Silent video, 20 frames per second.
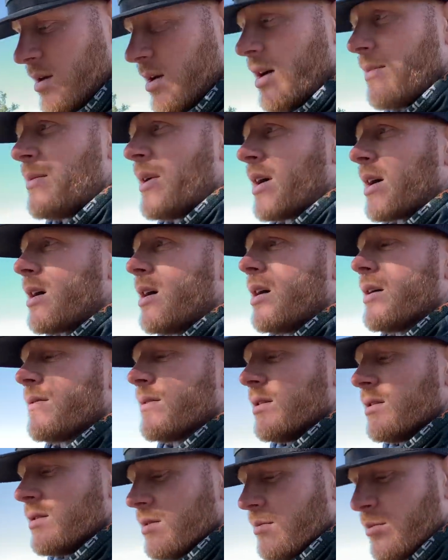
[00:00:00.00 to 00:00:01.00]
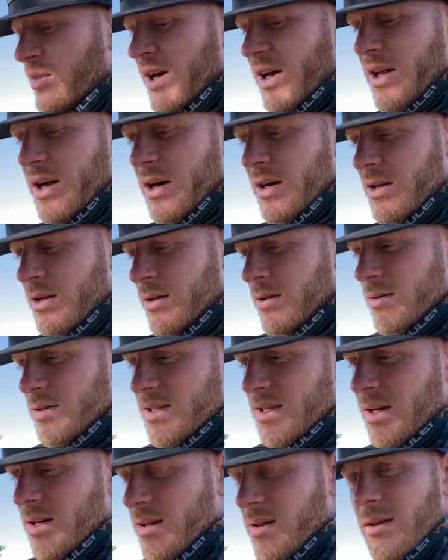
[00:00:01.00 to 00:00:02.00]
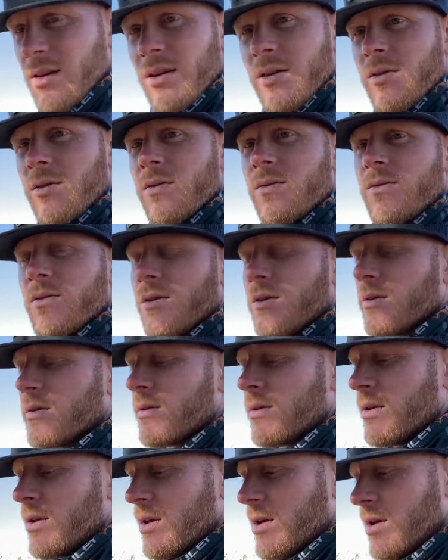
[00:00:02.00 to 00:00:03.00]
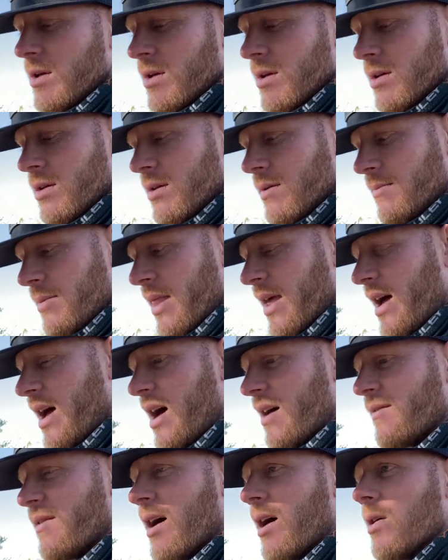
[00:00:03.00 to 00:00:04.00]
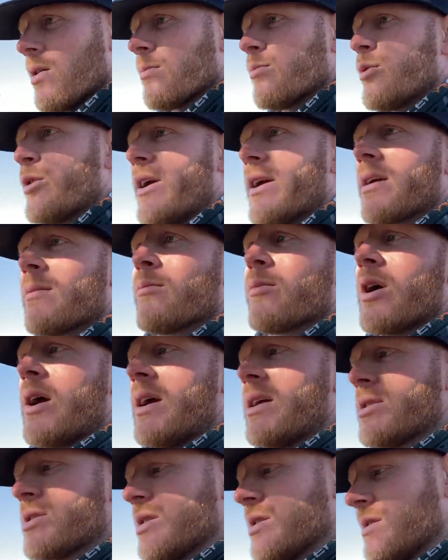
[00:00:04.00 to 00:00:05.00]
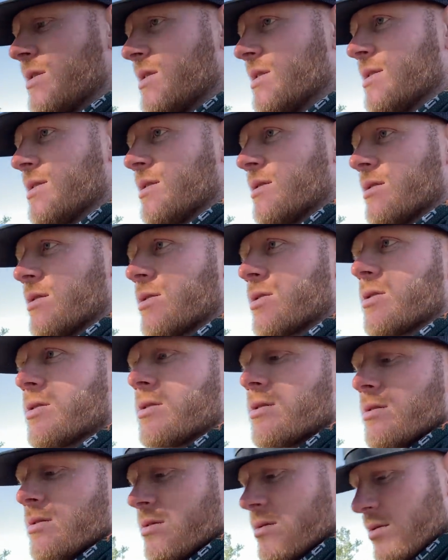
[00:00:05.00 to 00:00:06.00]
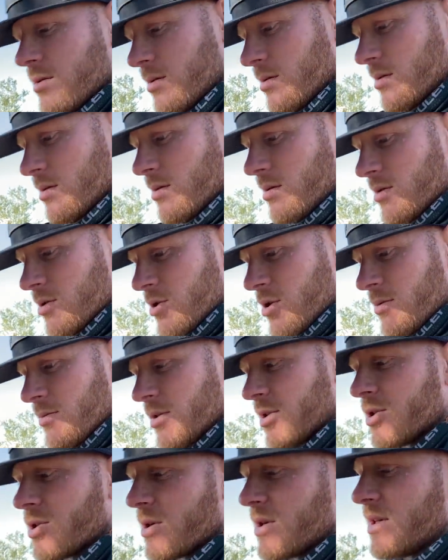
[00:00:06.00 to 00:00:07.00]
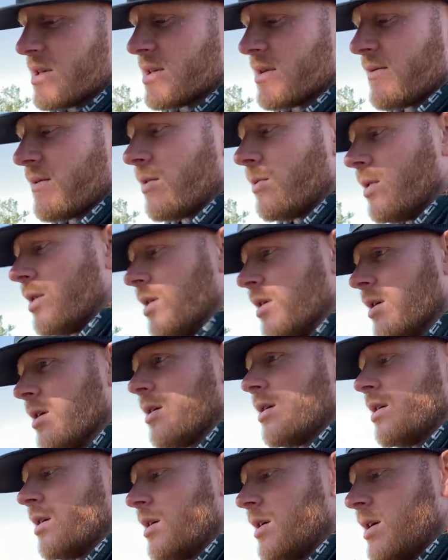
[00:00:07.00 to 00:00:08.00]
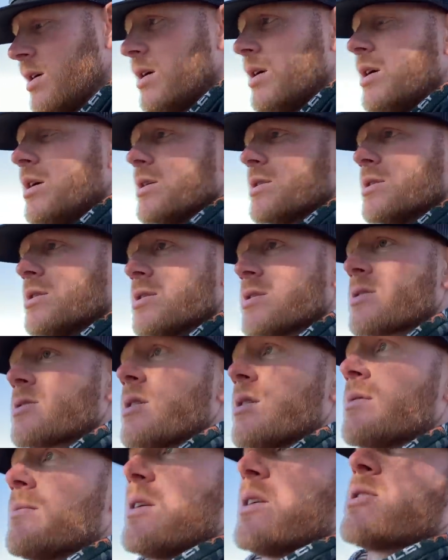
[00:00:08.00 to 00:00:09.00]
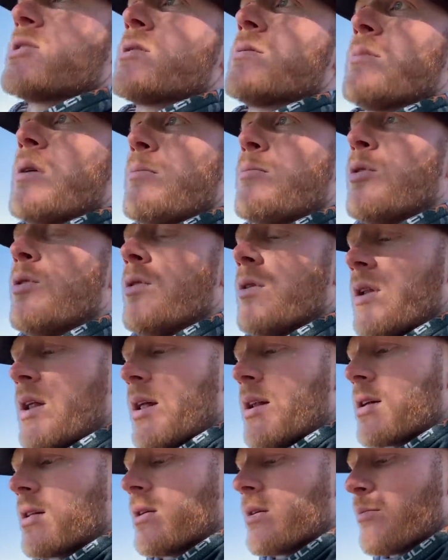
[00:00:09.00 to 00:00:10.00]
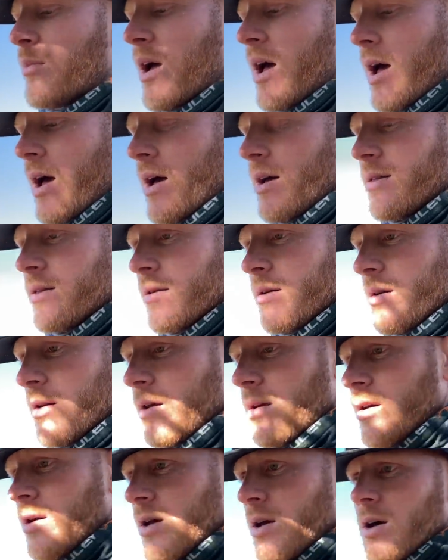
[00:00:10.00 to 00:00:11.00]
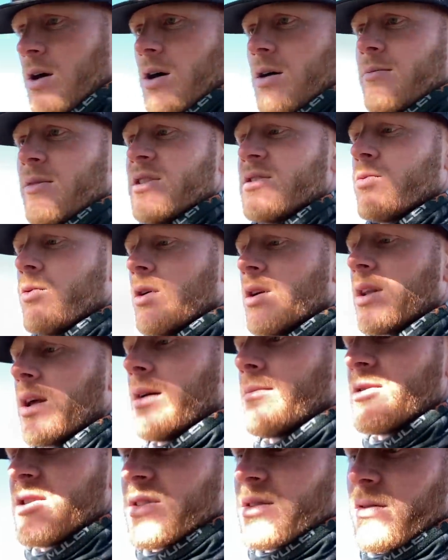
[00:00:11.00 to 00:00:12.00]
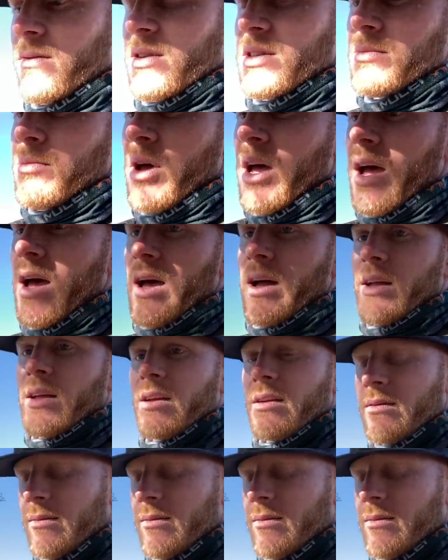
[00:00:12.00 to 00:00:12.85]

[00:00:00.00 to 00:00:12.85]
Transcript: I've been carving a little bed out on the side of the hill for a half hour, breaking branches and trimming trees, if you will, just trying to make sure my bullet had a clear path, and I missed one time just over his back.